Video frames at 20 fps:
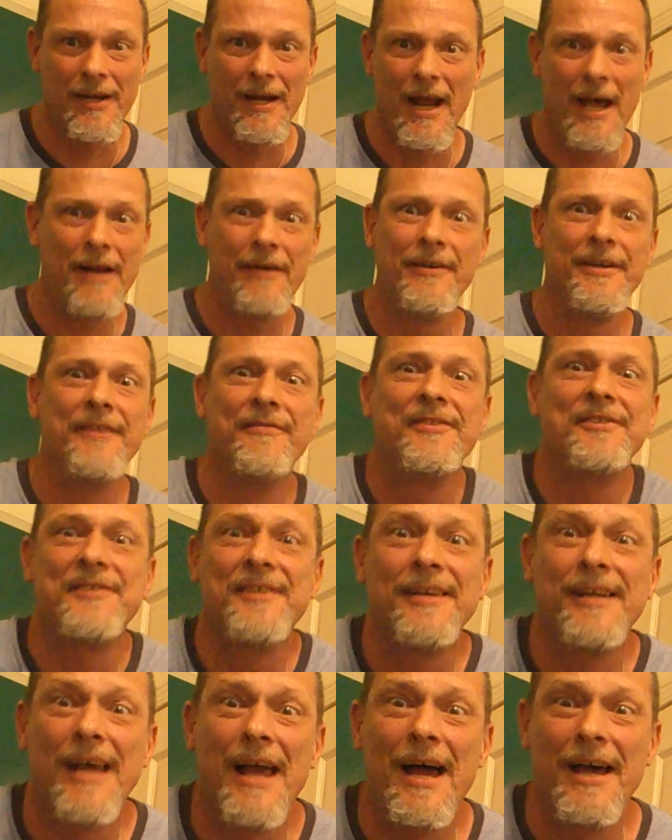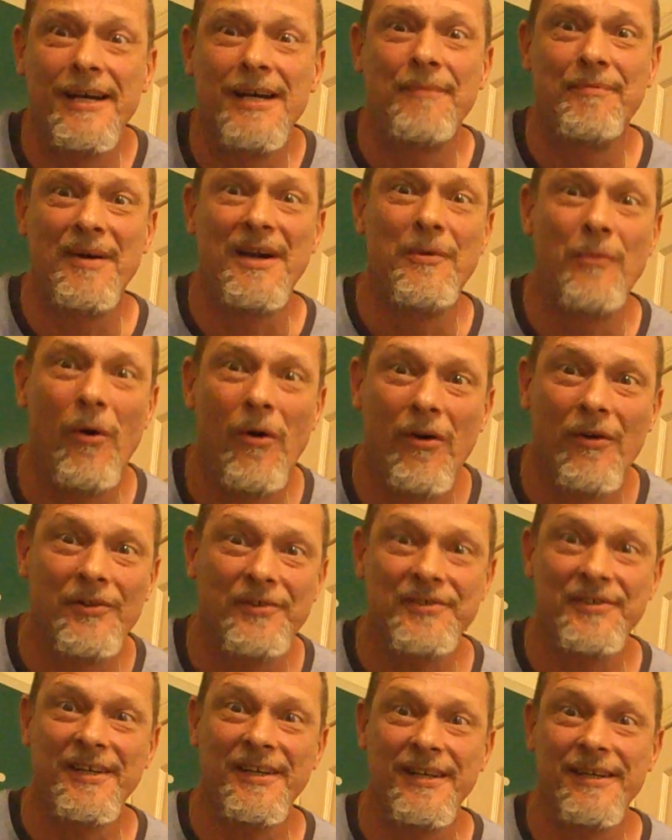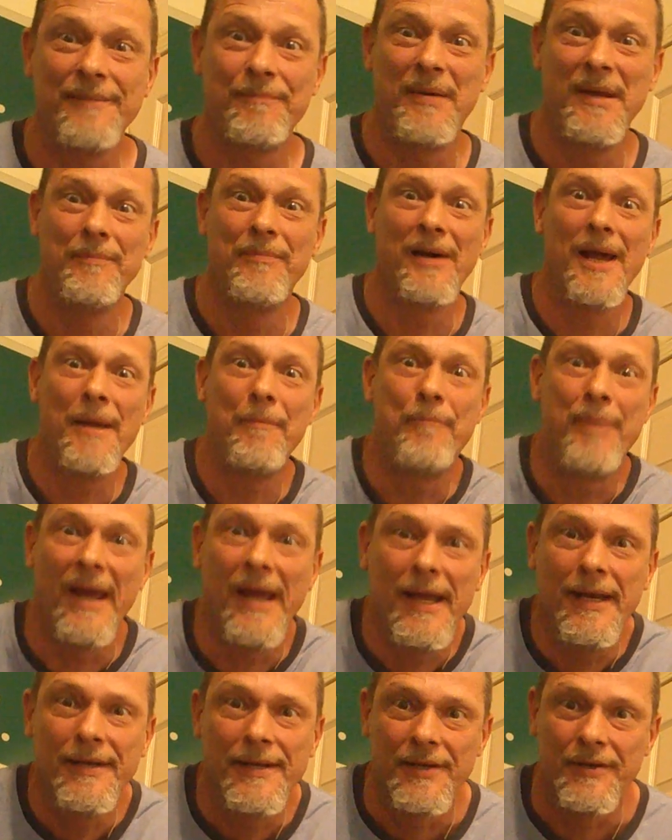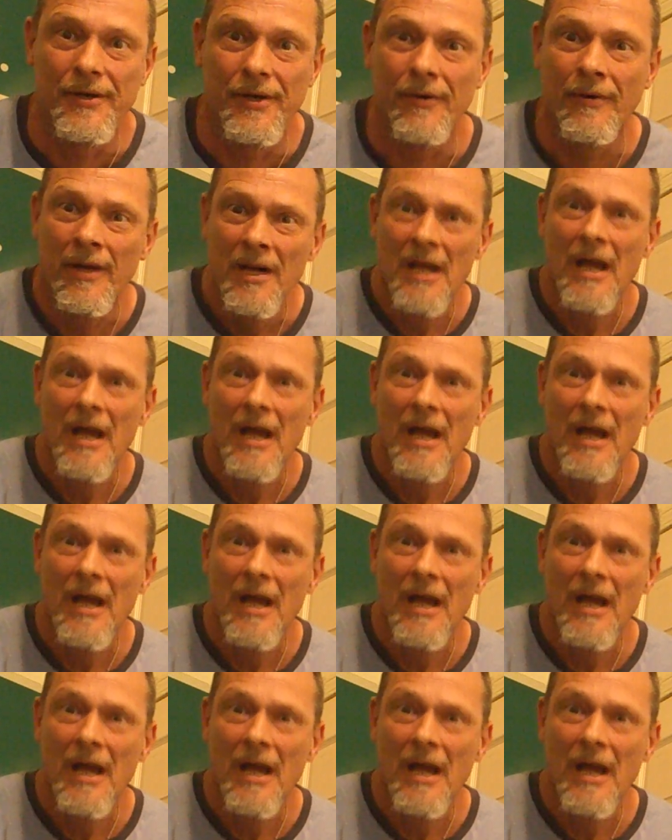I don't even see the guy up on walls that people get paid to do.